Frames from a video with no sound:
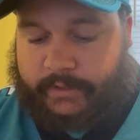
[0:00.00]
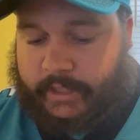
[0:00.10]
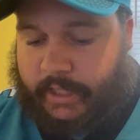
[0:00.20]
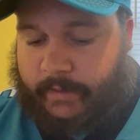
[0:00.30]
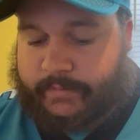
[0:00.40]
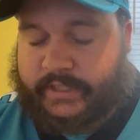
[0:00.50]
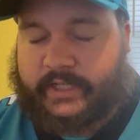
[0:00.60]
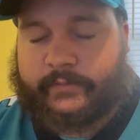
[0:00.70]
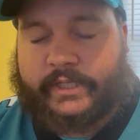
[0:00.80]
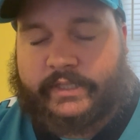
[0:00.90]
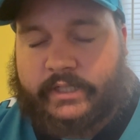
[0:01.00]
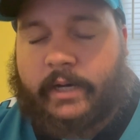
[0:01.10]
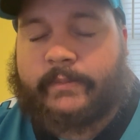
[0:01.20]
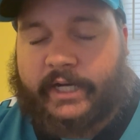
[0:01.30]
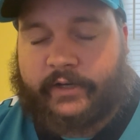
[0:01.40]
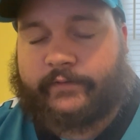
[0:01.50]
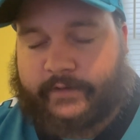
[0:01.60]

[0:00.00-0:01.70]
of games to give me some kind of